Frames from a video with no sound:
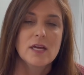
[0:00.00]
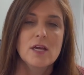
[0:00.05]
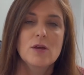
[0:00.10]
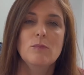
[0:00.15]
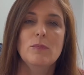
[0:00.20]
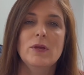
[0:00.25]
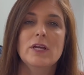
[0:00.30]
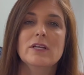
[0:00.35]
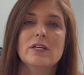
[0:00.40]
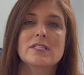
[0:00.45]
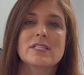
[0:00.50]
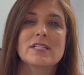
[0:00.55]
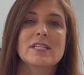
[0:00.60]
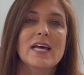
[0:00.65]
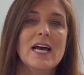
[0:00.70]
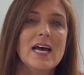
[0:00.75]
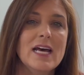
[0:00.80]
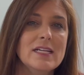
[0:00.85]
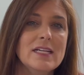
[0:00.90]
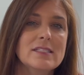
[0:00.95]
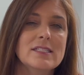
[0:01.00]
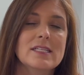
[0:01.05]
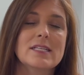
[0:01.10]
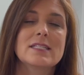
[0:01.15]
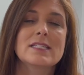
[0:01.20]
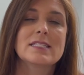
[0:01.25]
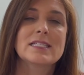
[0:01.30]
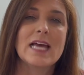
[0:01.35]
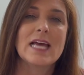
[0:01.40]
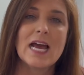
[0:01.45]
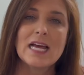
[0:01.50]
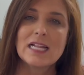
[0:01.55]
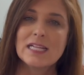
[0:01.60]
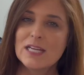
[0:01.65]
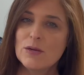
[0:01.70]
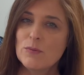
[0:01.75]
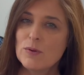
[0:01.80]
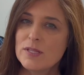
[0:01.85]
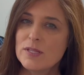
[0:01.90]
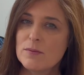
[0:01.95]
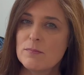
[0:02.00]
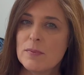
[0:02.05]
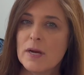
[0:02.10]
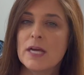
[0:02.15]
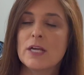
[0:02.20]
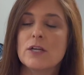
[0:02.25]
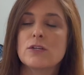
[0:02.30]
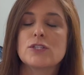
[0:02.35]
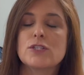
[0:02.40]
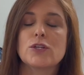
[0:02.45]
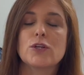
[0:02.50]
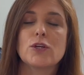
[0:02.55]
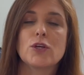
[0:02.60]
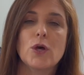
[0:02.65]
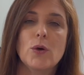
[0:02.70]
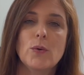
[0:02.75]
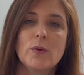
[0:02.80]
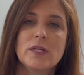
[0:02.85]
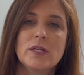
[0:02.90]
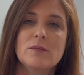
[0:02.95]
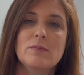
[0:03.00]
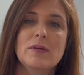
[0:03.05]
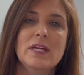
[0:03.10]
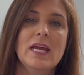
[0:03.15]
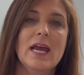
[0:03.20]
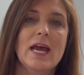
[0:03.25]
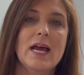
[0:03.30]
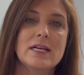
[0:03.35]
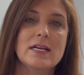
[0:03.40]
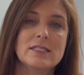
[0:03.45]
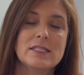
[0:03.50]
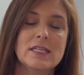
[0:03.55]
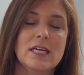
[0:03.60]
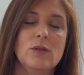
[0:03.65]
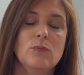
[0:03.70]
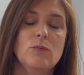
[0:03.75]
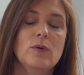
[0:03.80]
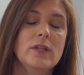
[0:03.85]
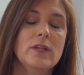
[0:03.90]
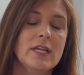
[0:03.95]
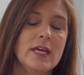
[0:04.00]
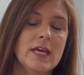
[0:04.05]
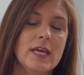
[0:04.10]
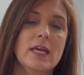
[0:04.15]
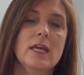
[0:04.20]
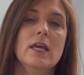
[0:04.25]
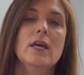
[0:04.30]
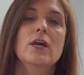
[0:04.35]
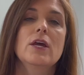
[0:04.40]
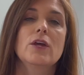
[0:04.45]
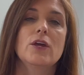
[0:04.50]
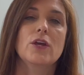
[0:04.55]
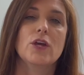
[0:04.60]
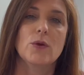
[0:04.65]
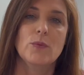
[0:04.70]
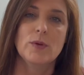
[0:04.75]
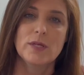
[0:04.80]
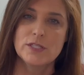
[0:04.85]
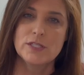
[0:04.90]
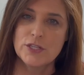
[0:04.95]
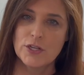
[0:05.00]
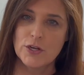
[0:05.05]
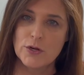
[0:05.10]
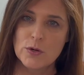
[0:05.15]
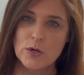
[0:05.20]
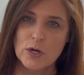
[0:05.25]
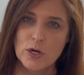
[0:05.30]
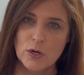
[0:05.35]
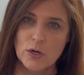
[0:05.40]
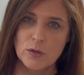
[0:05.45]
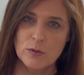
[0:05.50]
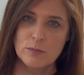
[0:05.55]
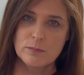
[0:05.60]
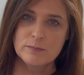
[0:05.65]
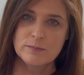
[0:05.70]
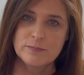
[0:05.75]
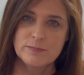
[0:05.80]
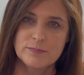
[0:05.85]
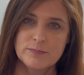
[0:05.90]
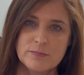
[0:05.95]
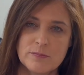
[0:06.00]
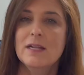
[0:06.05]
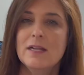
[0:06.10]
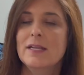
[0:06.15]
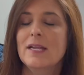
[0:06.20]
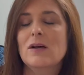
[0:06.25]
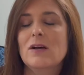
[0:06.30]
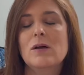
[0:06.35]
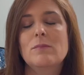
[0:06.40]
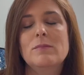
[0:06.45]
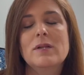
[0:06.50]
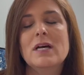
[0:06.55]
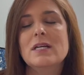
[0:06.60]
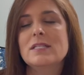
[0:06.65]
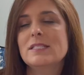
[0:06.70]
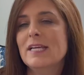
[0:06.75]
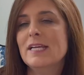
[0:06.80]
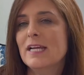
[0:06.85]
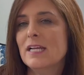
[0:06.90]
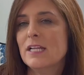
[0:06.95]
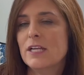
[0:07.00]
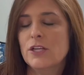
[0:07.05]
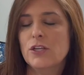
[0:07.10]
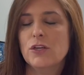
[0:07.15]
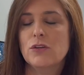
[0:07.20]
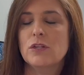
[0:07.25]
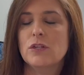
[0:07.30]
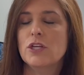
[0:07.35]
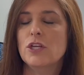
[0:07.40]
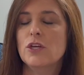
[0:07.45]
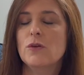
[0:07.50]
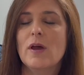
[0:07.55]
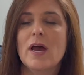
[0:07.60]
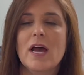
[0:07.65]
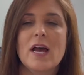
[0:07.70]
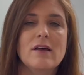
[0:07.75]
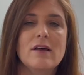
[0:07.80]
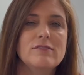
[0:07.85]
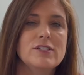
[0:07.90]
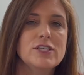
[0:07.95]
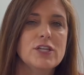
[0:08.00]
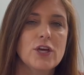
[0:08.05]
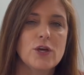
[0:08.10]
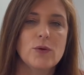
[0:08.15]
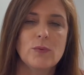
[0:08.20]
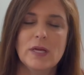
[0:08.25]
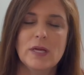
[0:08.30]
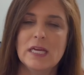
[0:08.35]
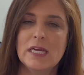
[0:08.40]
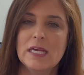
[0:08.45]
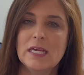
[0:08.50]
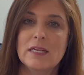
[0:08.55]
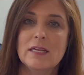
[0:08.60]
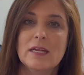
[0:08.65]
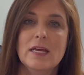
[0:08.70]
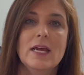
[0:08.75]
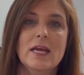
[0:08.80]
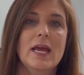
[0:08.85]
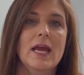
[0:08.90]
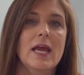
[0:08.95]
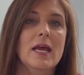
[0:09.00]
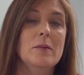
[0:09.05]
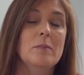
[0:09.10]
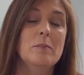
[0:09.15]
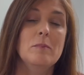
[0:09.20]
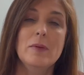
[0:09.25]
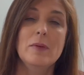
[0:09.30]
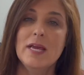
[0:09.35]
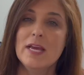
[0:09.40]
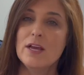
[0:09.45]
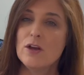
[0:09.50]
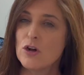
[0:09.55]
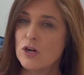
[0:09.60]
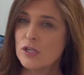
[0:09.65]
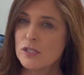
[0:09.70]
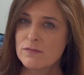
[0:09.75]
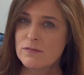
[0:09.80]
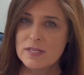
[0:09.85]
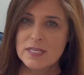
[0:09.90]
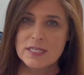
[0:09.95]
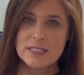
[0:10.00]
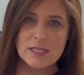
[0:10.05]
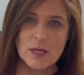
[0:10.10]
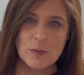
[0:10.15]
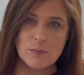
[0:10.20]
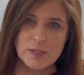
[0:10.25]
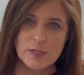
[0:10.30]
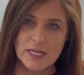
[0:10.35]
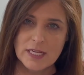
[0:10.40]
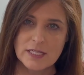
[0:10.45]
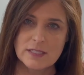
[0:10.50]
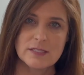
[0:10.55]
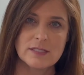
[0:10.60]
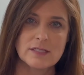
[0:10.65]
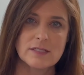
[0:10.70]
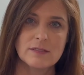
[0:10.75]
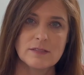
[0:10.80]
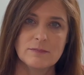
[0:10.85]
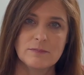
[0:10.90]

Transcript: Because that is exactly what the buyers are going to be asking when they go into your home. Now, I'm not telling you that you have to go in and make all of these updates.